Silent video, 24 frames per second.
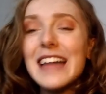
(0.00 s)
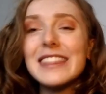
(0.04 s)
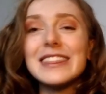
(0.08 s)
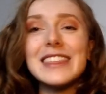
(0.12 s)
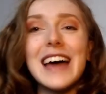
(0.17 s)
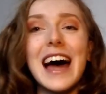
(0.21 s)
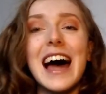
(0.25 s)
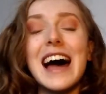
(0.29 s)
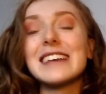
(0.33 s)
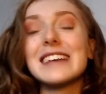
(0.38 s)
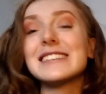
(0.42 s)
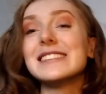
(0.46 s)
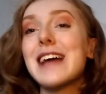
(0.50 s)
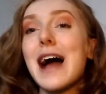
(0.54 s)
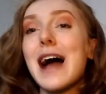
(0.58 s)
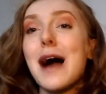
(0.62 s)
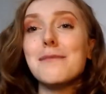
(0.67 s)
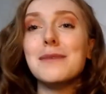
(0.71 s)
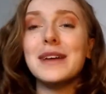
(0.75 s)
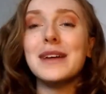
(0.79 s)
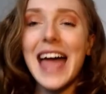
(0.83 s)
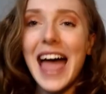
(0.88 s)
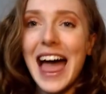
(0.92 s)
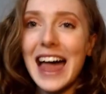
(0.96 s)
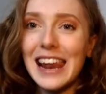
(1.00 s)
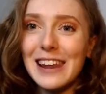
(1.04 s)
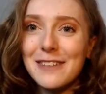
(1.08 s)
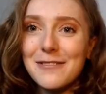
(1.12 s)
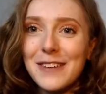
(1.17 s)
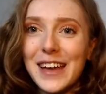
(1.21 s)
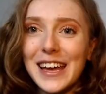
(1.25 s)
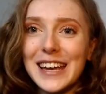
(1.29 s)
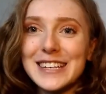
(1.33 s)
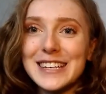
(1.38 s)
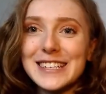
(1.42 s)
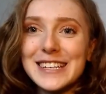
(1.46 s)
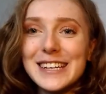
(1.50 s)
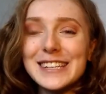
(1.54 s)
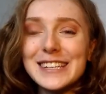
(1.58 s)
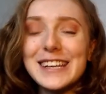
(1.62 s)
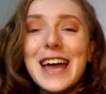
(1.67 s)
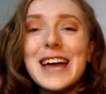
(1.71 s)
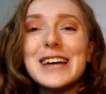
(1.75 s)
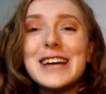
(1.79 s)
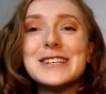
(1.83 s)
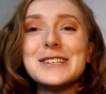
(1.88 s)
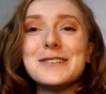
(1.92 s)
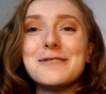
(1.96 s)
that has now been elevated
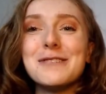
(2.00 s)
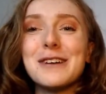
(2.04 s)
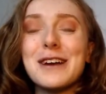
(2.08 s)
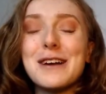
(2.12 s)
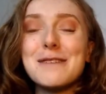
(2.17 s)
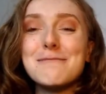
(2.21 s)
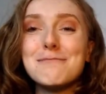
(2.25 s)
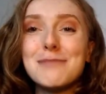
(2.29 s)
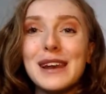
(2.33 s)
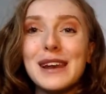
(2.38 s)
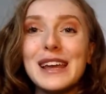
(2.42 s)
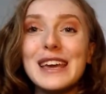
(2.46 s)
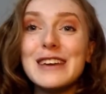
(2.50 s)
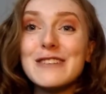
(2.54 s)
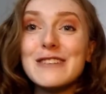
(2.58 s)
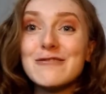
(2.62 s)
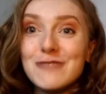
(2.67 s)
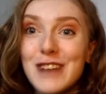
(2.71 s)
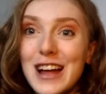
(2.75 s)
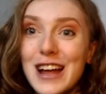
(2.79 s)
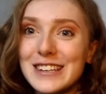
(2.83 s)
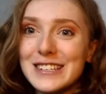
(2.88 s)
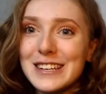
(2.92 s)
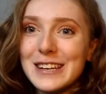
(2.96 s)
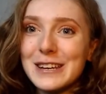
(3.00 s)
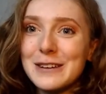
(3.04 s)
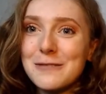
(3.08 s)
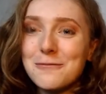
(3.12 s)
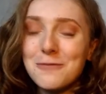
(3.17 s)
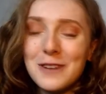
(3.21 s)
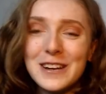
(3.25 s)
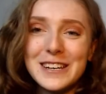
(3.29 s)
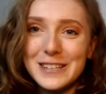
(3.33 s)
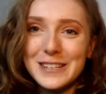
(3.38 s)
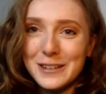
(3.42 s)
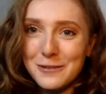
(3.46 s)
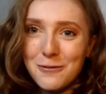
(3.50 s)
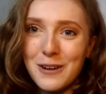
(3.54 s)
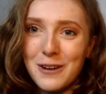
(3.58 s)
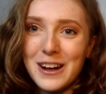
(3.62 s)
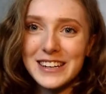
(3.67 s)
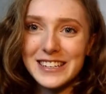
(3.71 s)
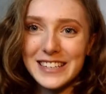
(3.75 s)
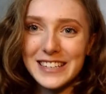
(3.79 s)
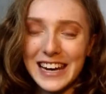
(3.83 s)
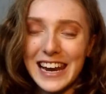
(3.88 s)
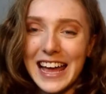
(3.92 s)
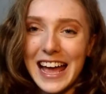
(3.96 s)
to a complete Reading winter
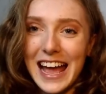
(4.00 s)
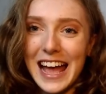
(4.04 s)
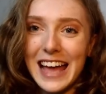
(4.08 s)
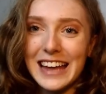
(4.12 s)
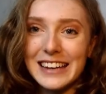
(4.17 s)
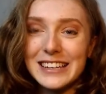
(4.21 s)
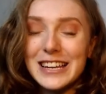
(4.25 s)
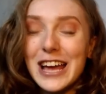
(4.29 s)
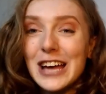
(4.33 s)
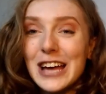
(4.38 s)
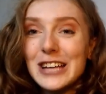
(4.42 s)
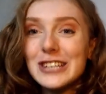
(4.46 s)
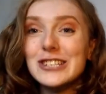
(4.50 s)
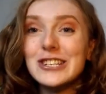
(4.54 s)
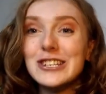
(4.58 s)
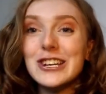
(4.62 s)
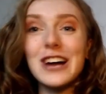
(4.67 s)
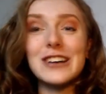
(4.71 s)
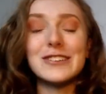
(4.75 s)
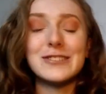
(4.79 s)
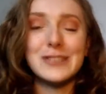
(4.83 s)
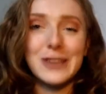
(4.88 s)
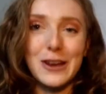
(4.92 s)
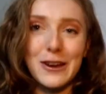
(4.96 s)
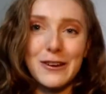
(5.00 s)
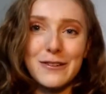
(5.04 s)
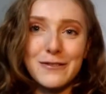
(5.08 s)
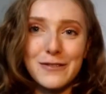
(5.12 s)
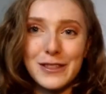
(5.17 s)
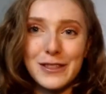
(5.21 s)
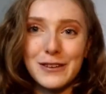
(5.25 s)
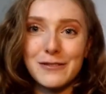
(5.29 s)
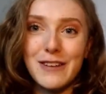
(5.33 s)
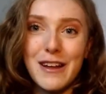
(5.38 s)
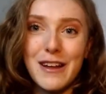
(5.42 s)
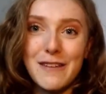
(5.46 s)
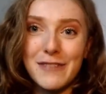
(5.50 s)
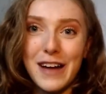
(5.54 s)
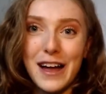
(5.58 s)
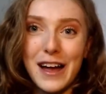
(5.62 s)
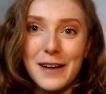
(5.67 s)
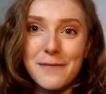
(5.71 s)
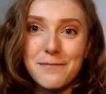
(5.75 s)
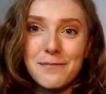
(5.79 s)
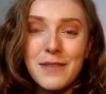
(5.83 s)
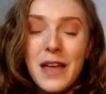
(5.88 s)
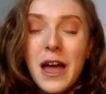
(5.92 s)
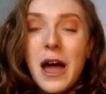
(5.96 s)
wonderland just over the
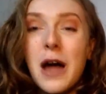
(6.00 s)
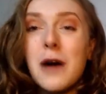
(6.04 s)
river,